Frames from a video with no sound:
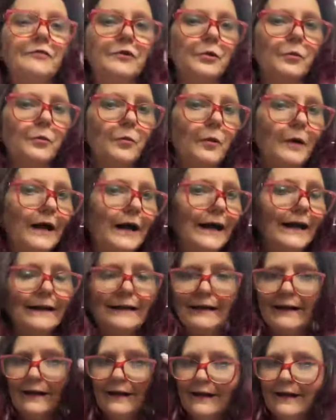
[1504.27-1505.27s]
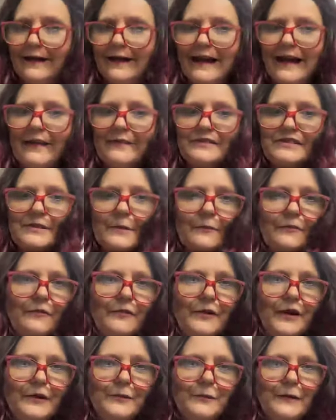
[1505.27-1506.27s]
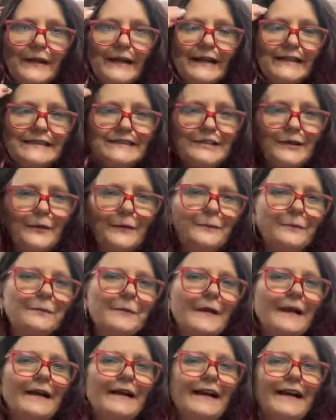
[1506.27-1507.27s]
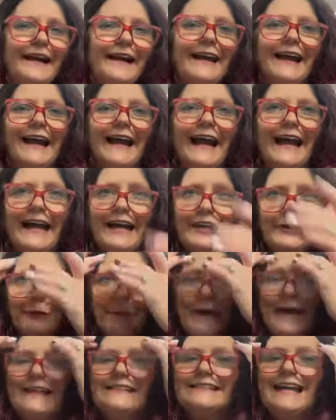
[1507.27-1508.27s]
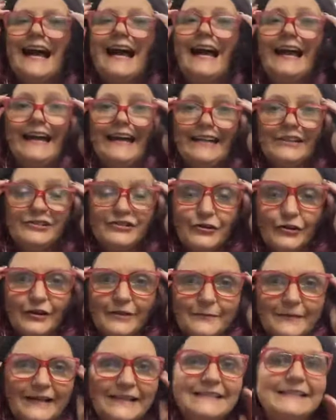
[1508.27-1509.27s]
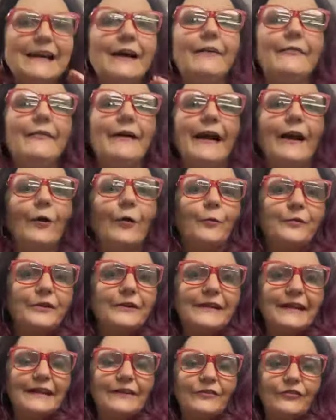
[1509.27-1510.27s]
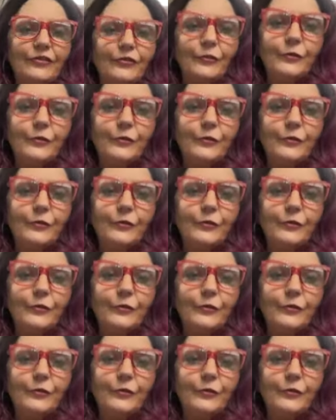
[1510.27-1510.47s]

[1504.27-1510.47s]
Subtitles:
if you want, have some fun with it. So Anyways, I enjoyed myself. I hope you did